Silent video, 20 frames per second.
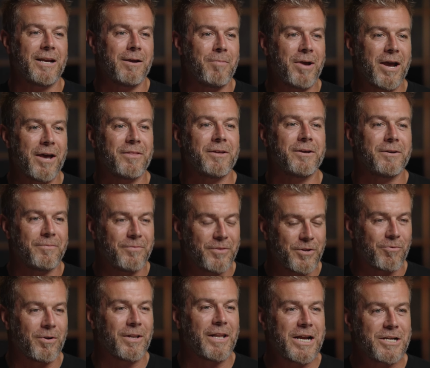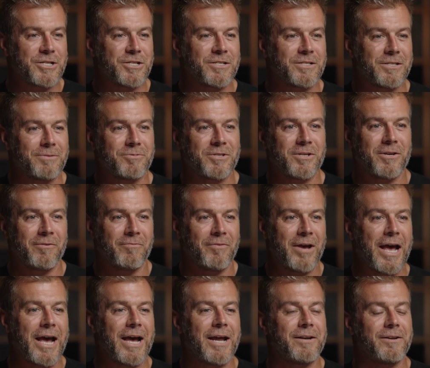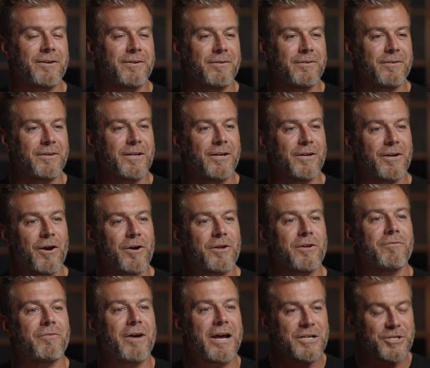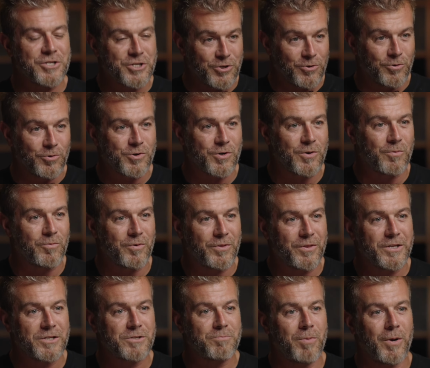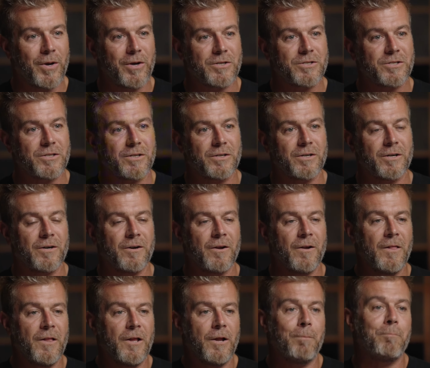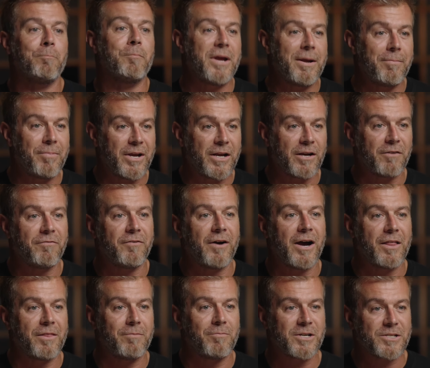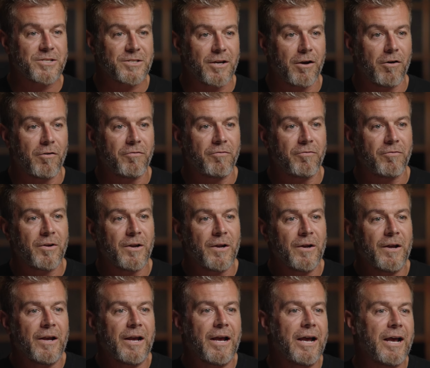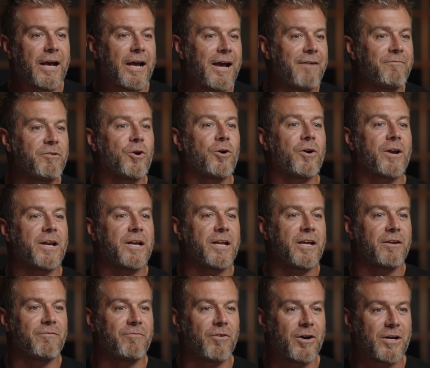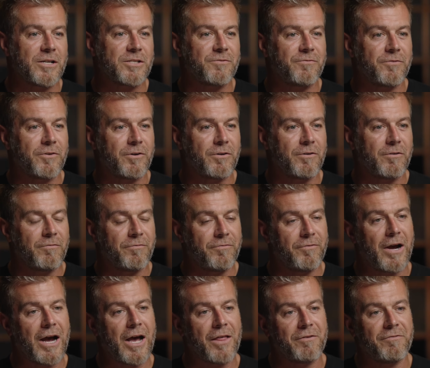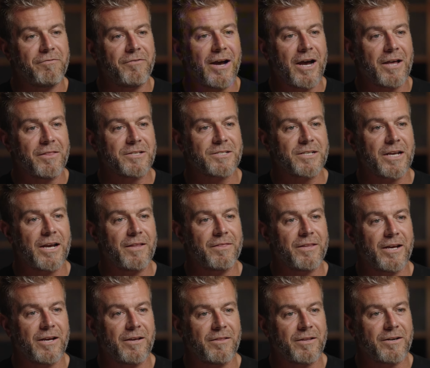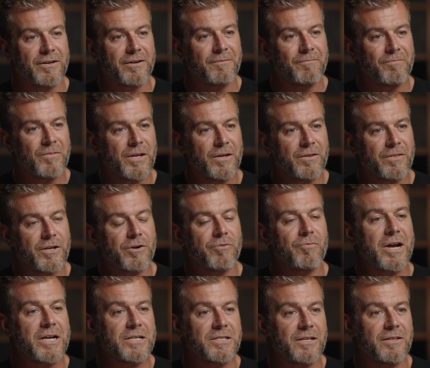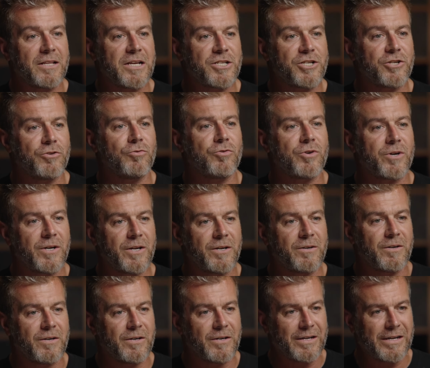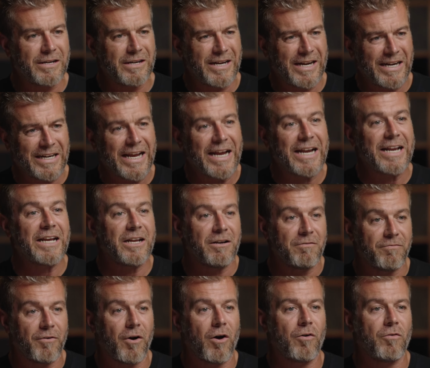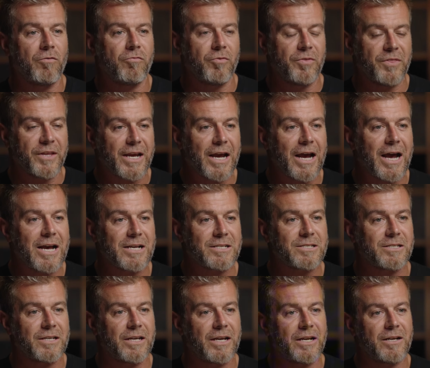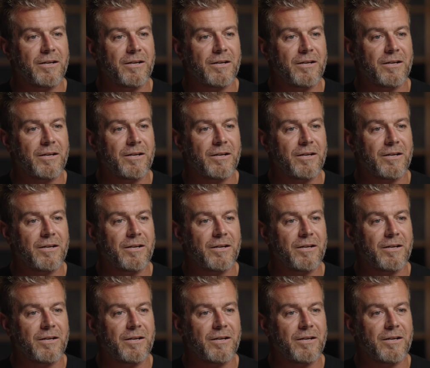about the relationships that you've had and, you've had children with this person and me being a father myself. Have you got any advice for other fathers out there that are raising their children and getting involved with the car scene?